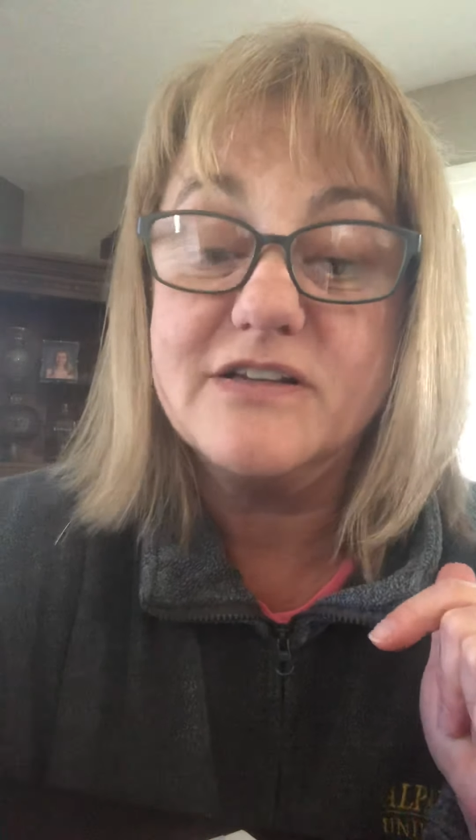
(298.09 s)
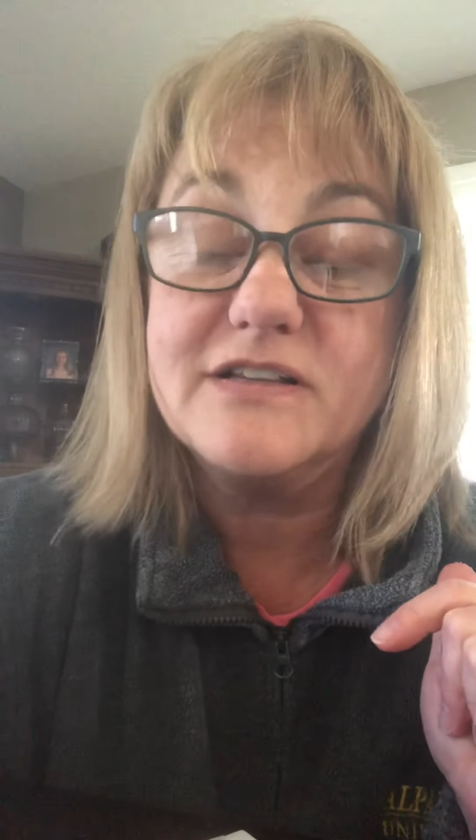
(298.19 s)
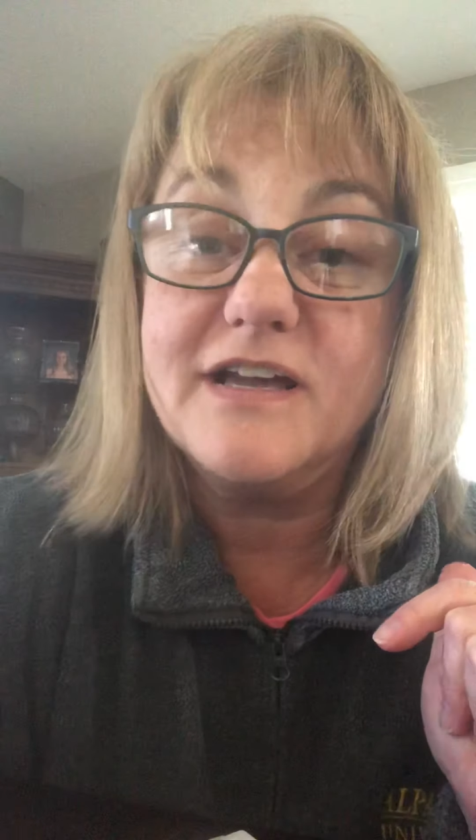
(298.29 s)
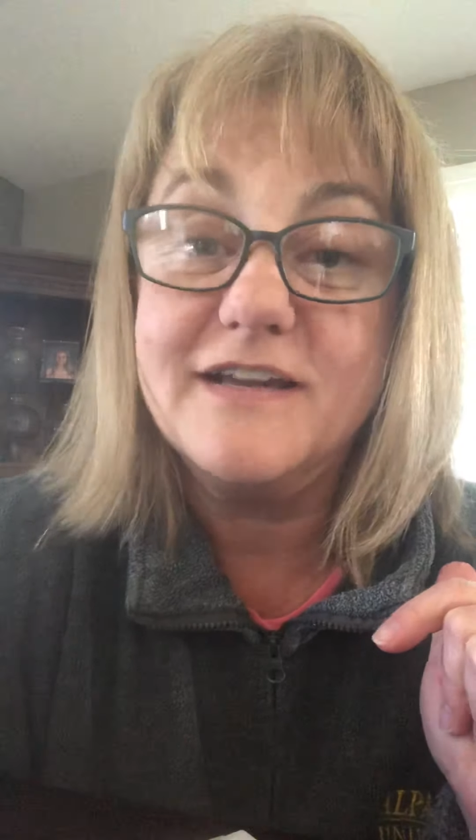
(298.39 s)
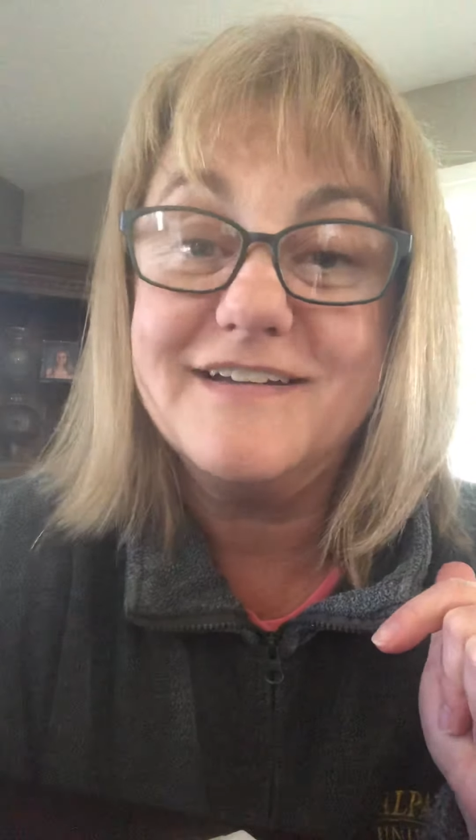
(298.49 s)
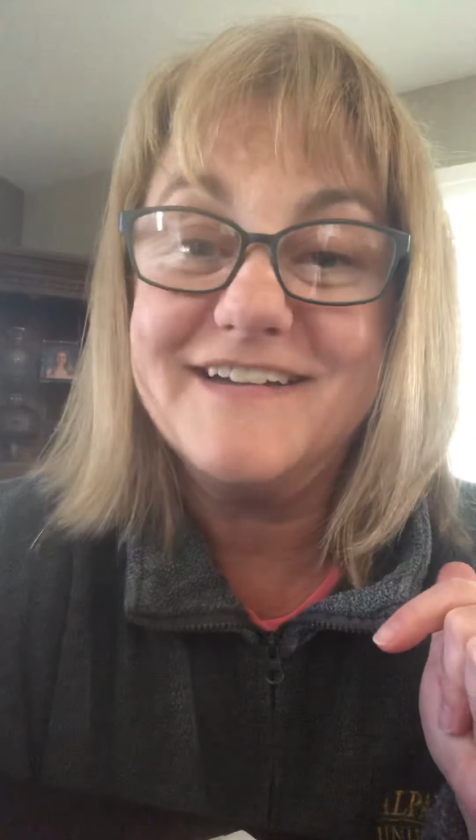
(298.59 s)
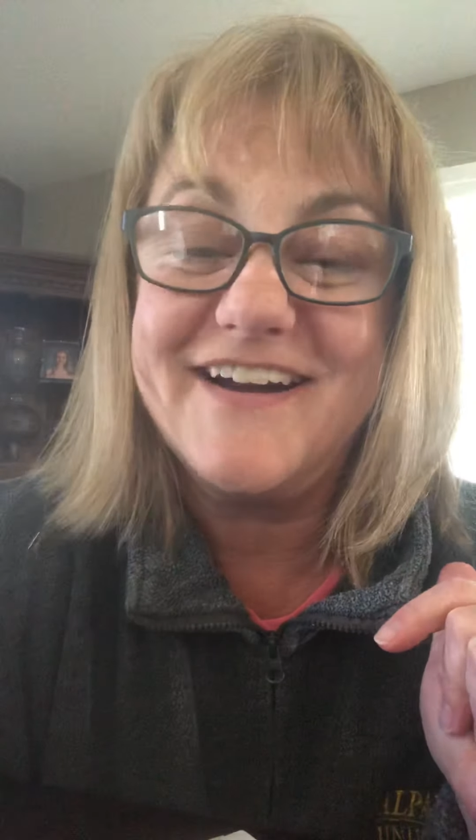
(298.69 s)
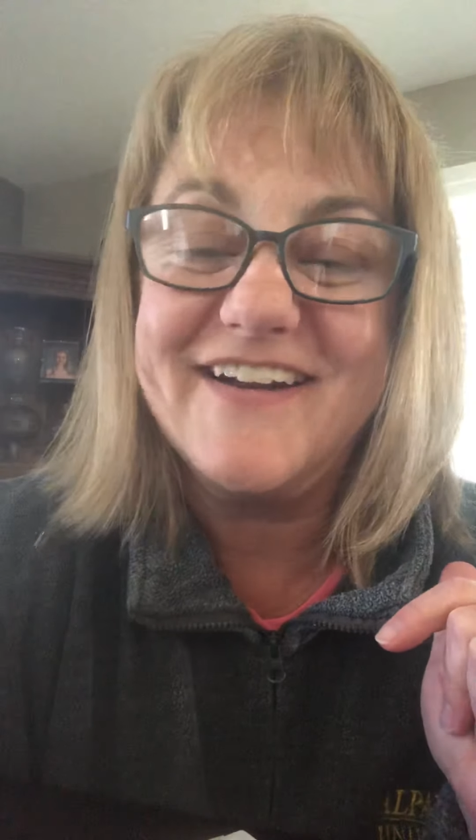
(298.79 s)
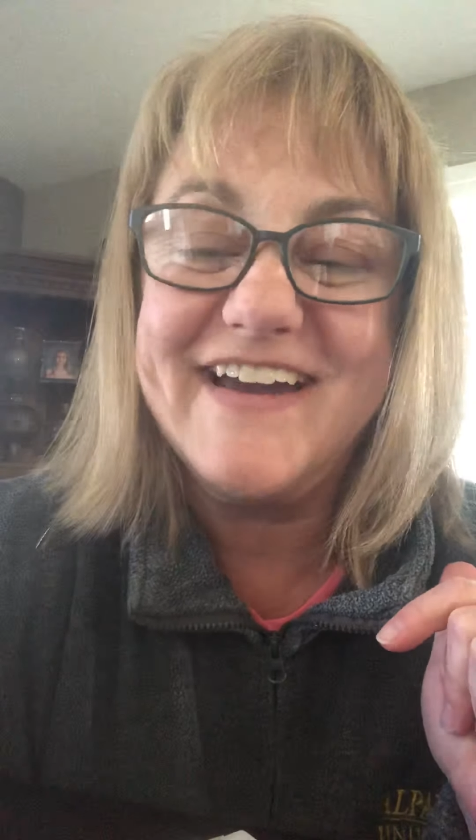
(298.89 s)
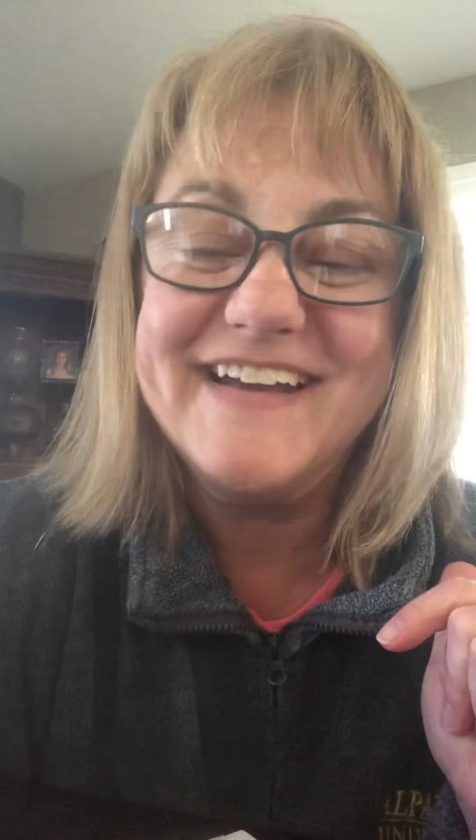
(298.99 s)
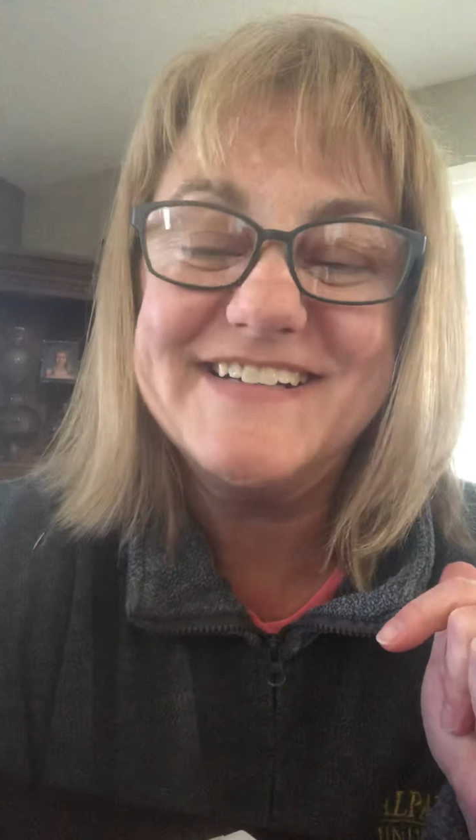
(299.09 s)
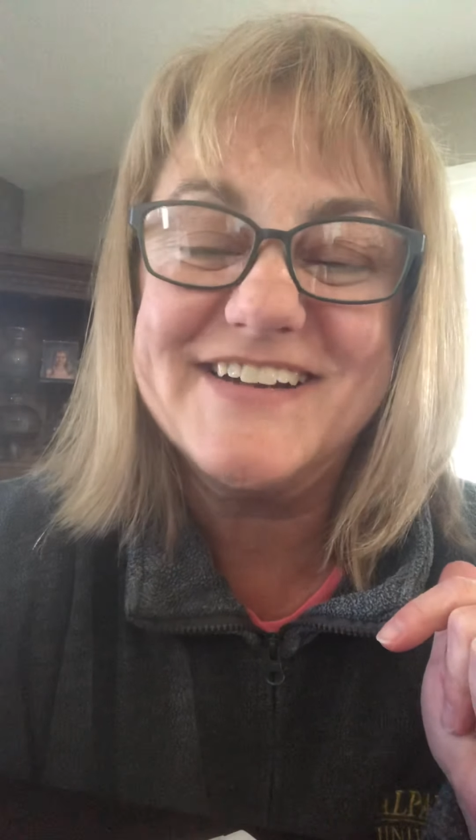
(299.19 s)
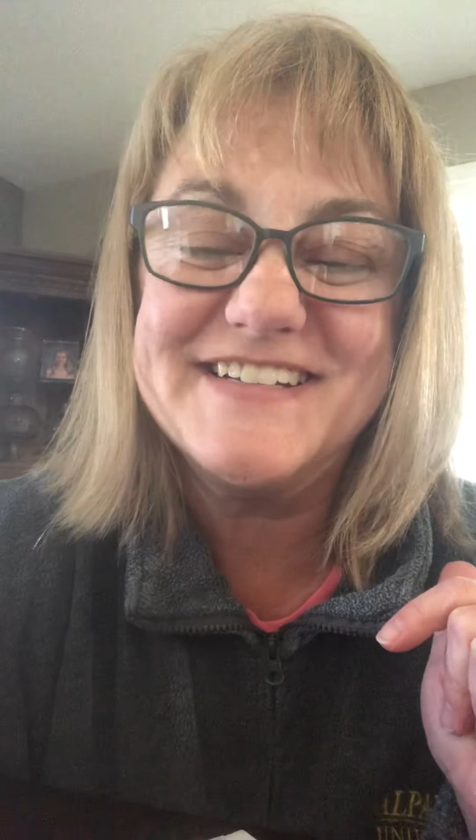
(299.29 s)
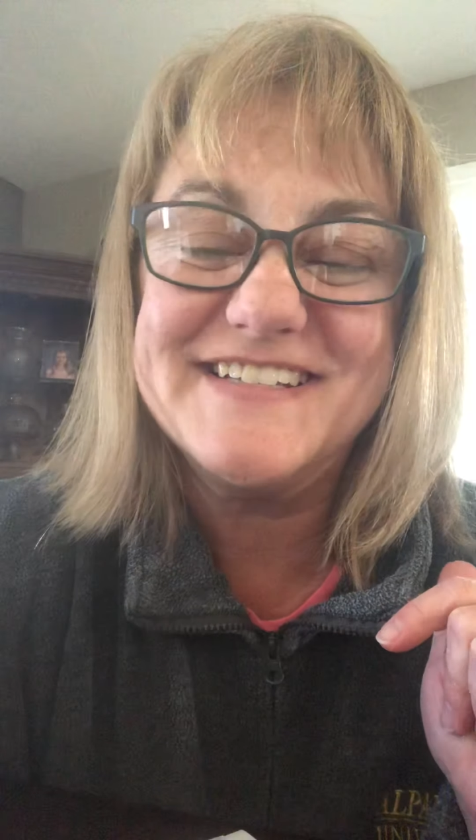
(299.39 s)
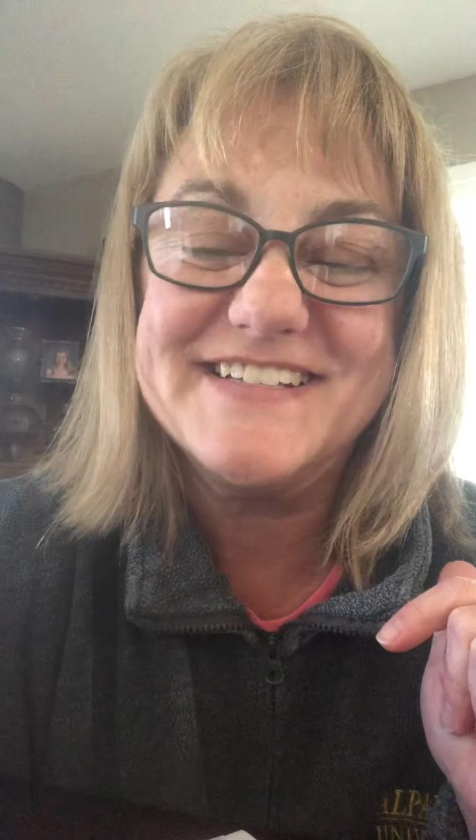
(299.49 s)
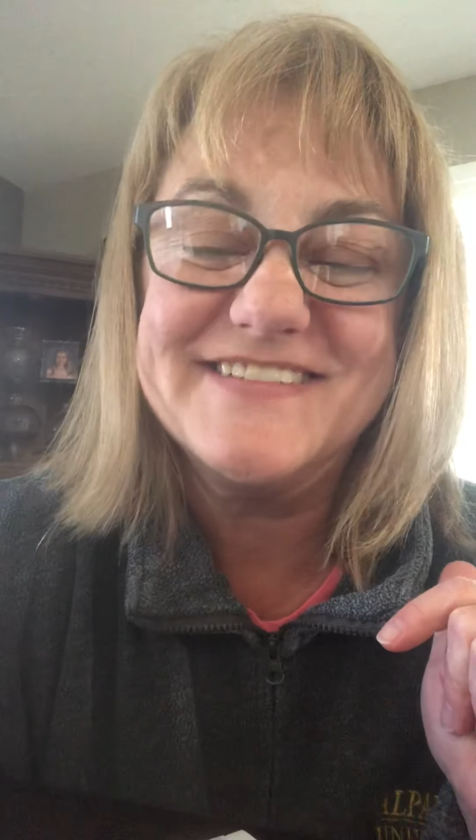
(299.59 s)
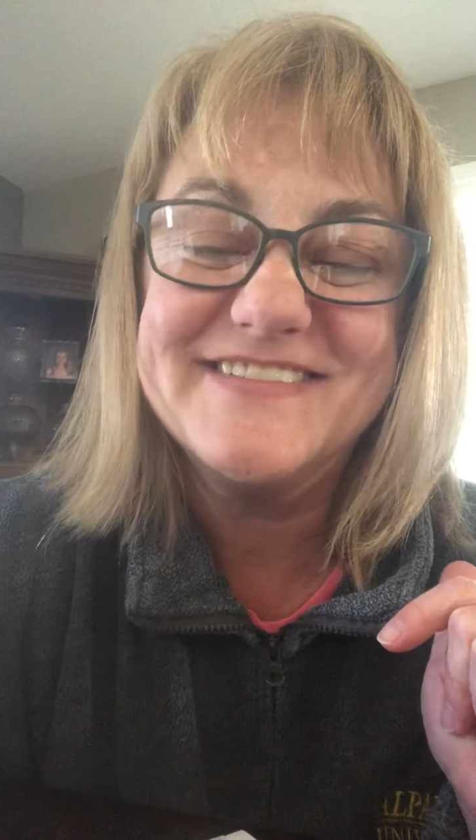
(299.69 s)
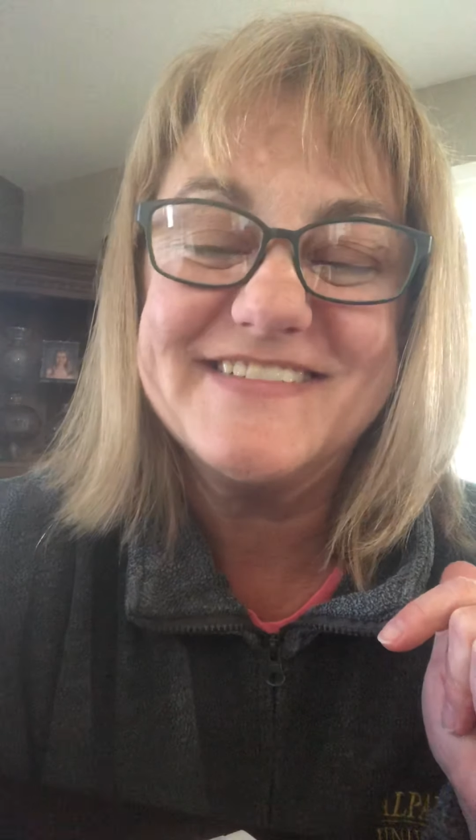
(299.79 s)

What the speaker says: look like. All right. Talk to you soon.